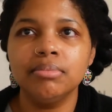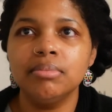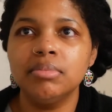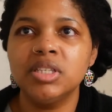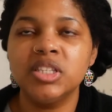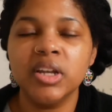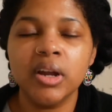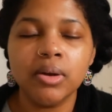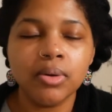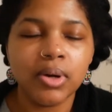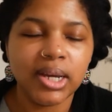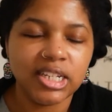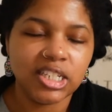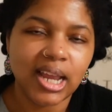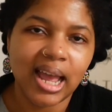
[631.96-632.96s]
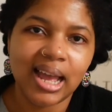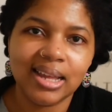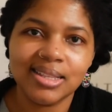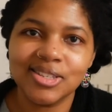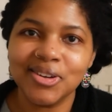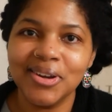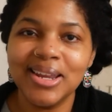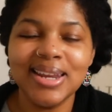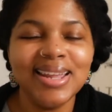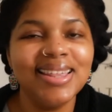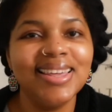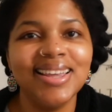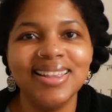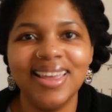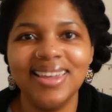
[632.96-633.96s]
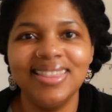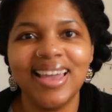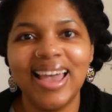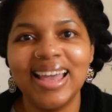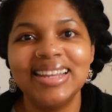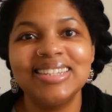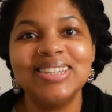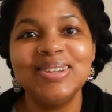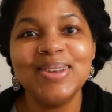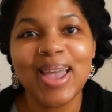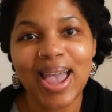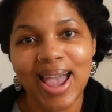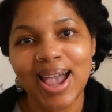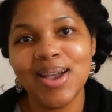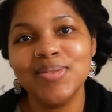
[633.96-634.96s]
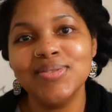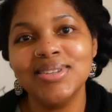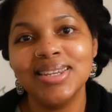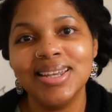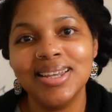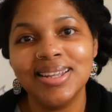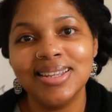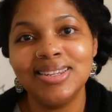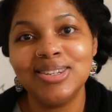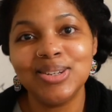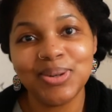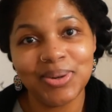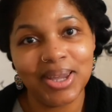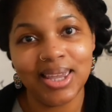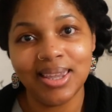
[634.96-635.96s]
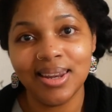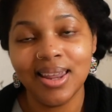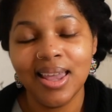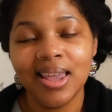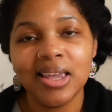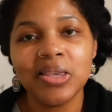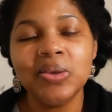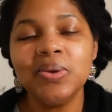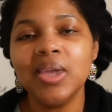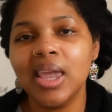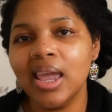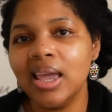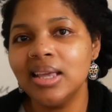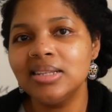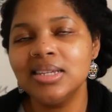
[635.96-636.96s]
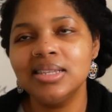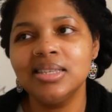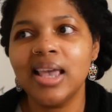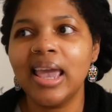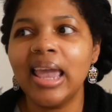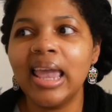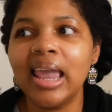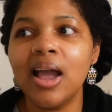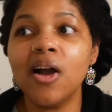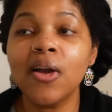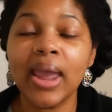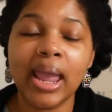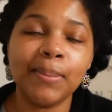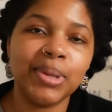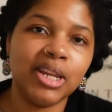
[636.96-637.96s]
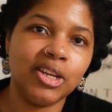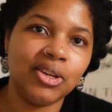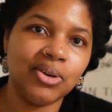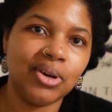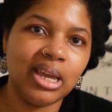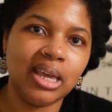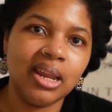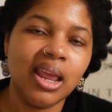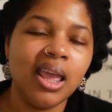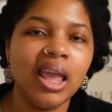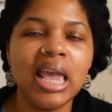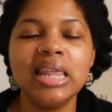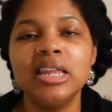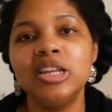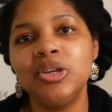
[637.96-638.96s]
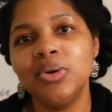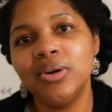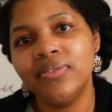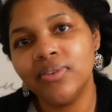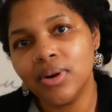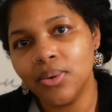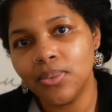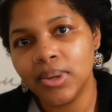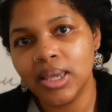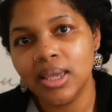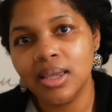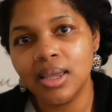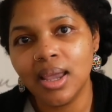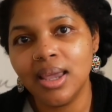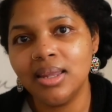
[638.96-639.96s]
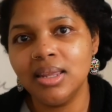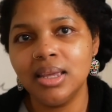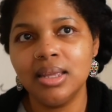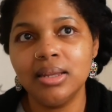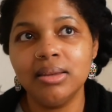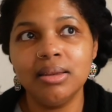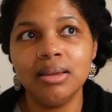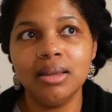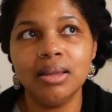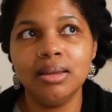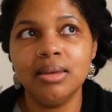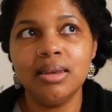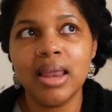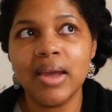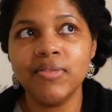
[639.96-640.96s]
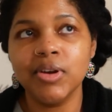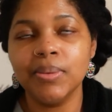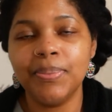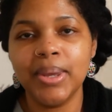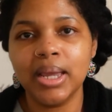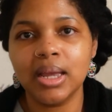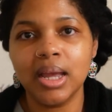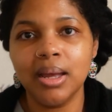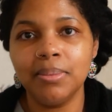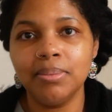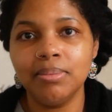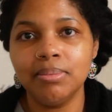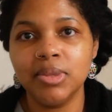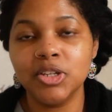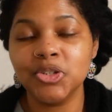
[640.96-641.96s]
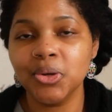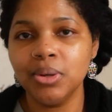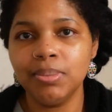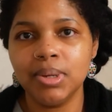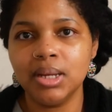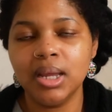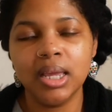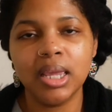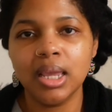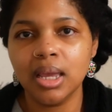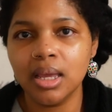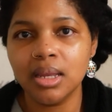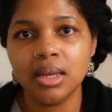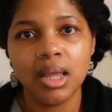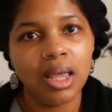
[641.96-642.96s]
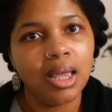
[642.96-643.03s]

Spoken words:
steroid shots or anything like that. You have to do it. You can't just say, okay, I'm going to do it and then do it for a week and then never pick up the treatment again.